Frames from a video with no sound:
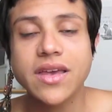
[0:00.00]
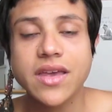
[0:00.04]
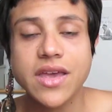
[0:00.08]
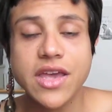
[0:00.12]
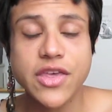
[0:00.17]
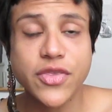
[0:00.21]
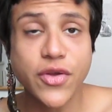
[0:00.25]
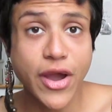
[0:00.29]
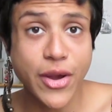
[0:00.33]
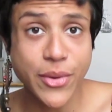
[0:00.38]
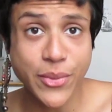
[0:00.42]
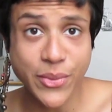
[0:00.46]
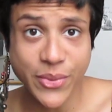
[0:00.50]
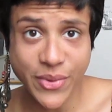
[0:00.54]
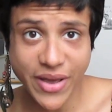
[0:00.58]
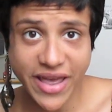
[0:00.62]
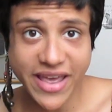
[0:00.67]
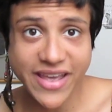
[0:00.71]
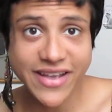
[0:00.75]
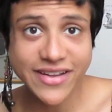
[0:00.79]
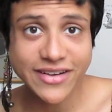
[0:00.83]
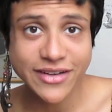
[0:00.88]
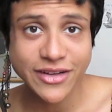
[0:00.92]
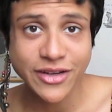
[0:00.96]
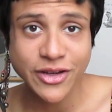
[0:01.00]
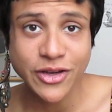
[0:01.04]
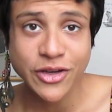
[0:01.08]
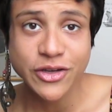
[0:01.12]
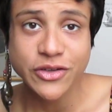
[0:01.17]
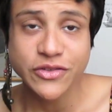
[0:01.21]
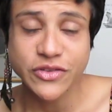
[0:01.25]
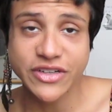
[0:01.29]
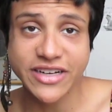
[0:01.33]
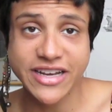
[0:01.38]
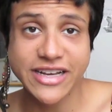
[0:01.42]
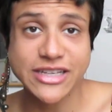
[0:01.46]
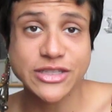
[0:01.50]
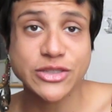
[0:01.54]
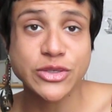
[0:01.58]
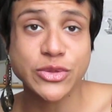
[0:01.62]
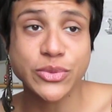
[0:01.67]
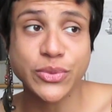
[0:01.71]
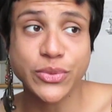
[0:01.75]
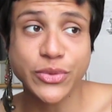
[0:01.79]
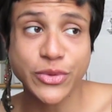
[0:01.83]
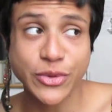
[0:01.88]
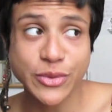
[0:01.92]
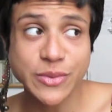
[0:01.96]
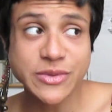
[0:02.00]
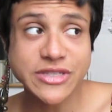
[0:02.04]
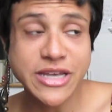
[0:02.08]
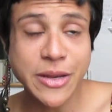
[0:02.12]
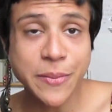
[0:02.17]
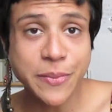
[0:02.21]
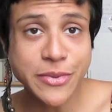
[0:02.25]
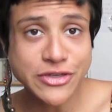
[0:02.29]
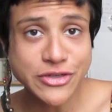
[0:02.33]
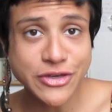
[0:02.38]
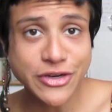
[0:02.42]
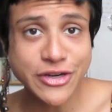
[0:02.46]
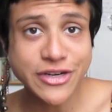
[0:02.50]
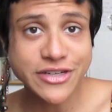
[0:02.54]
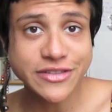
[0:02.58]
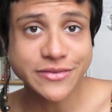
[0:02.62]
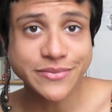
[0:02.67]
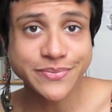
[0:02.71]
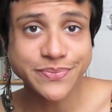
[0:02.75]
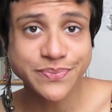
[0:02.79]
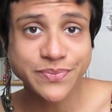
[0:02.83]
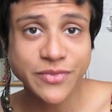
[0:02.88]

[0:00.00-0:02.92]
Either I wait for it to room temperature